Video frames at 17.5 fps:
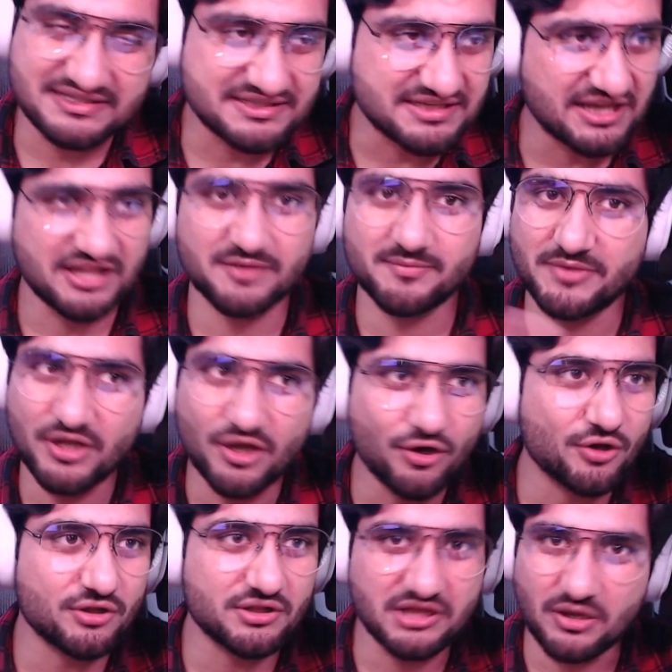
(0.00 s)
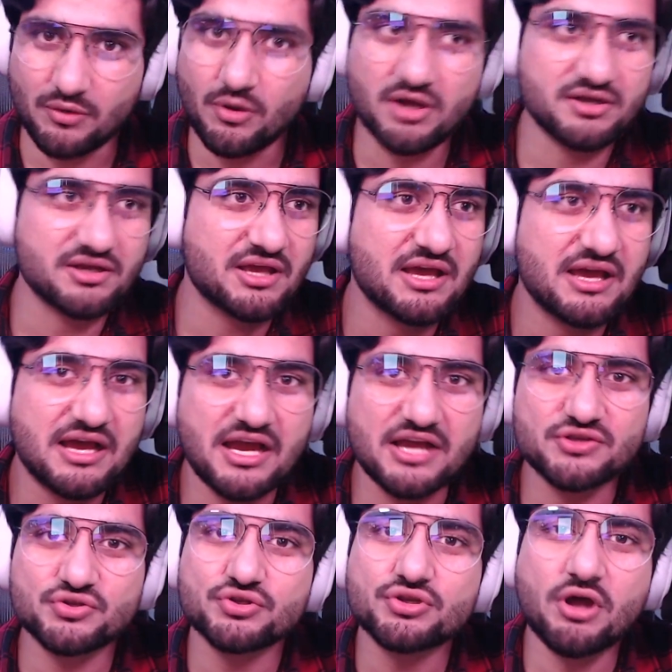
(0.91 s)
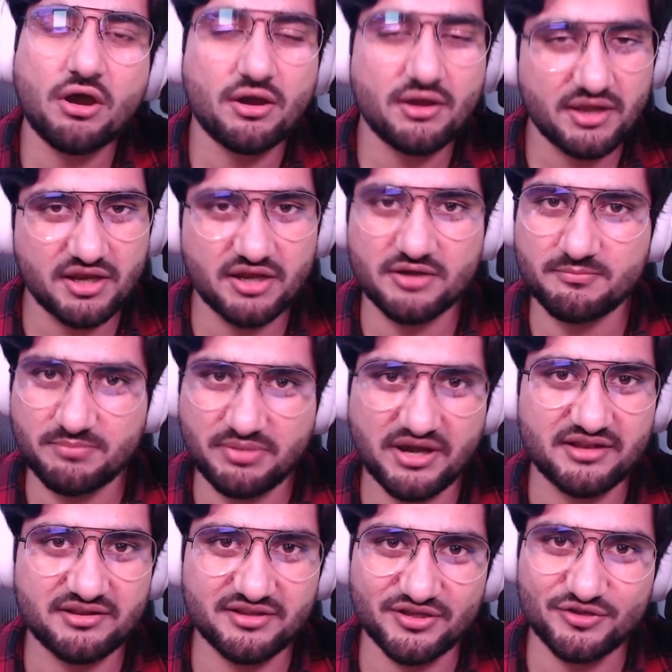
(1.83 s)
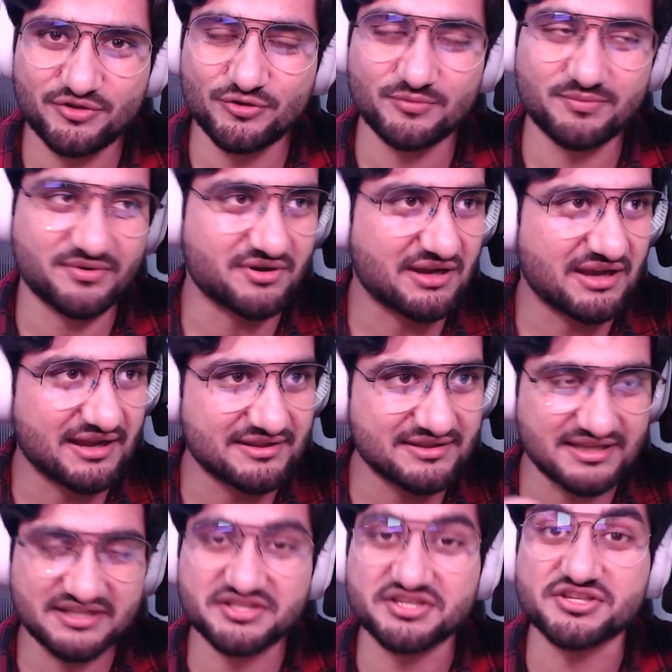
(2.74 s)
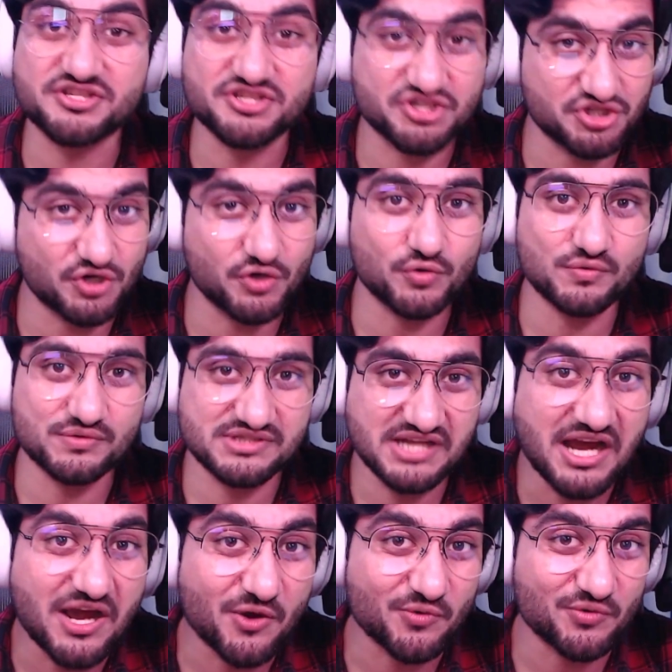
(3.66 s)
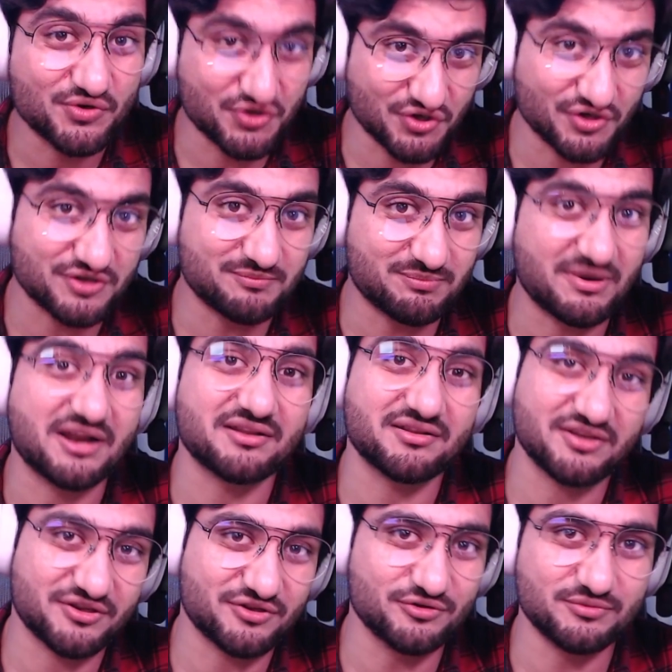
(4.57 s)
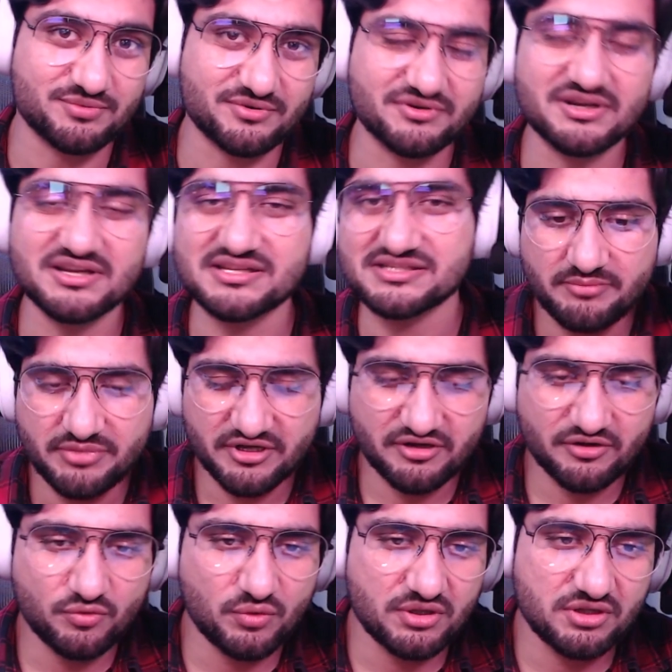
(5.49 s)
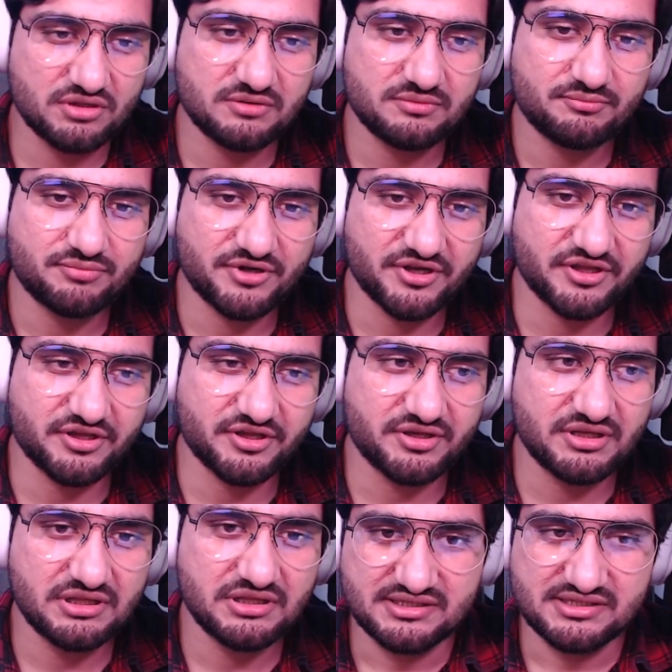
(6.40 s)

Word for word: tell me all you want, I do not hear Bradley Cooper, and that just shows how good Bradley Cooper is. Peter Quill, pretty good.